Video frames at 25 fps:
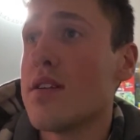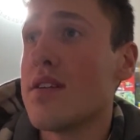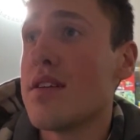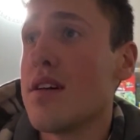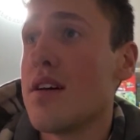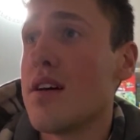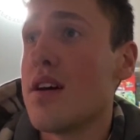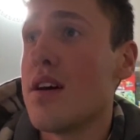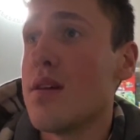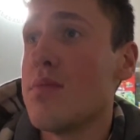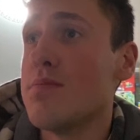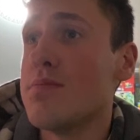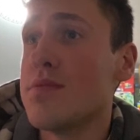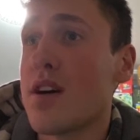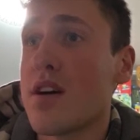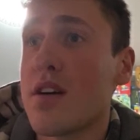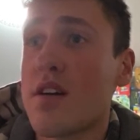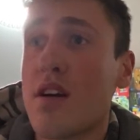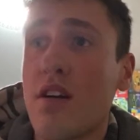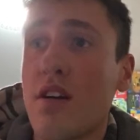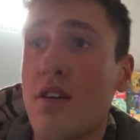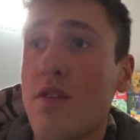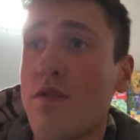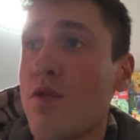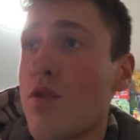um,
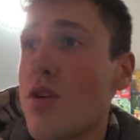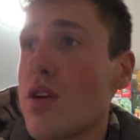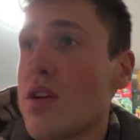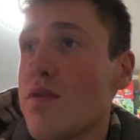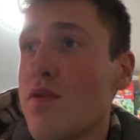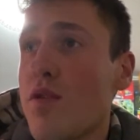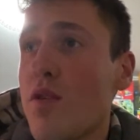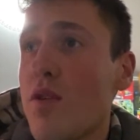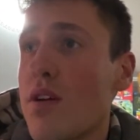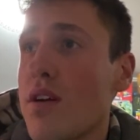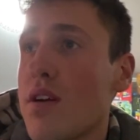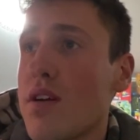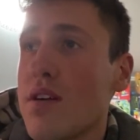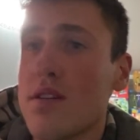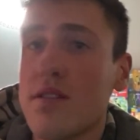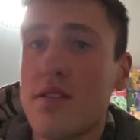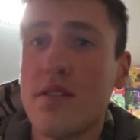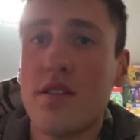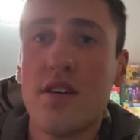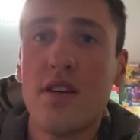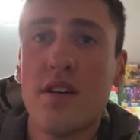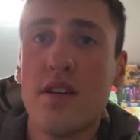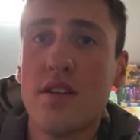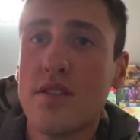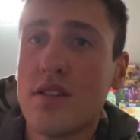DuckHunter44.
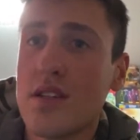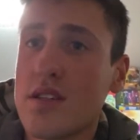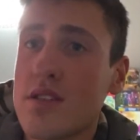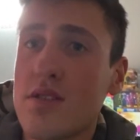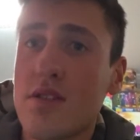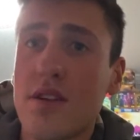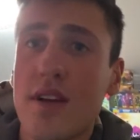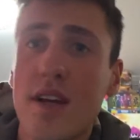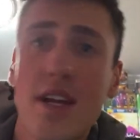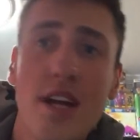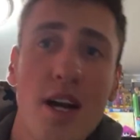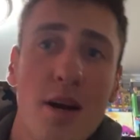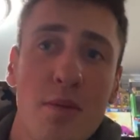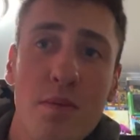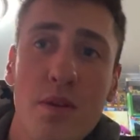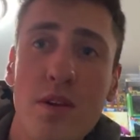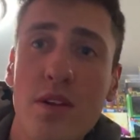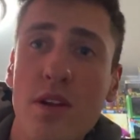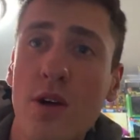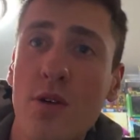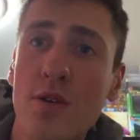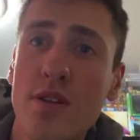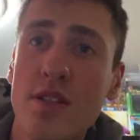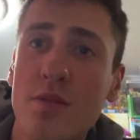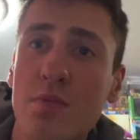Just look it up. You
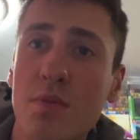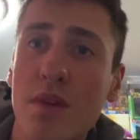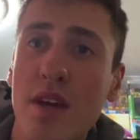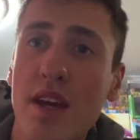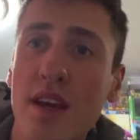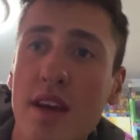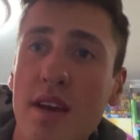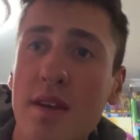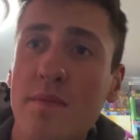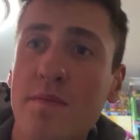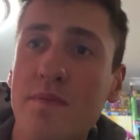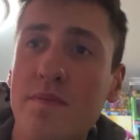know it's me.